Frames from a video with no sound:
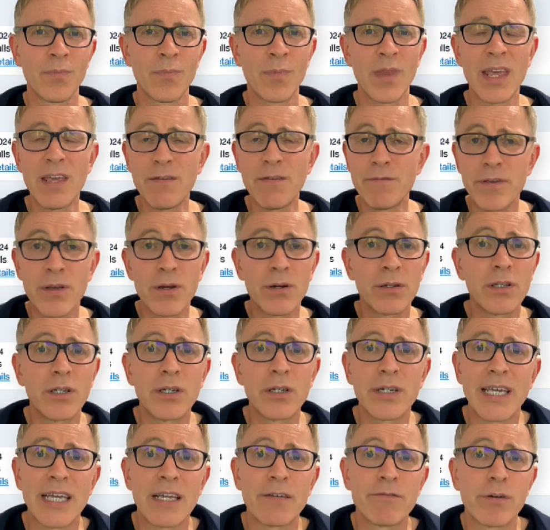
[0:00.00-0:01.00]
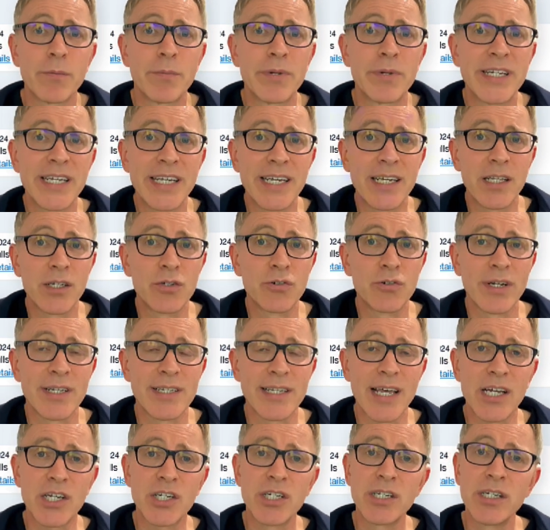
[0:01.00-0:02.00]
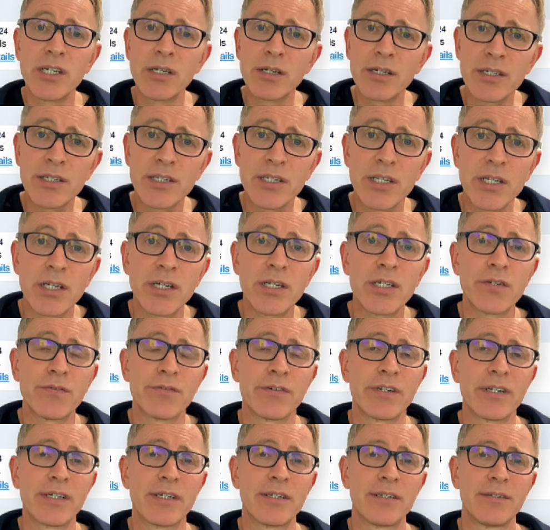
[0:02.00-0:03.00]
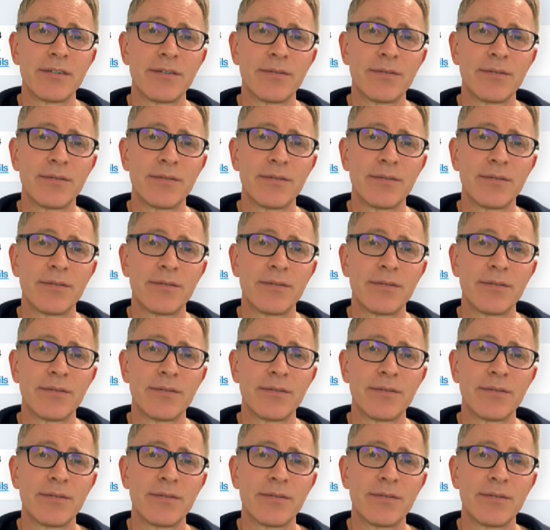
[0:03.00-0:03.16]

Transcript: If you're looking for a particular transaction, you can search for it.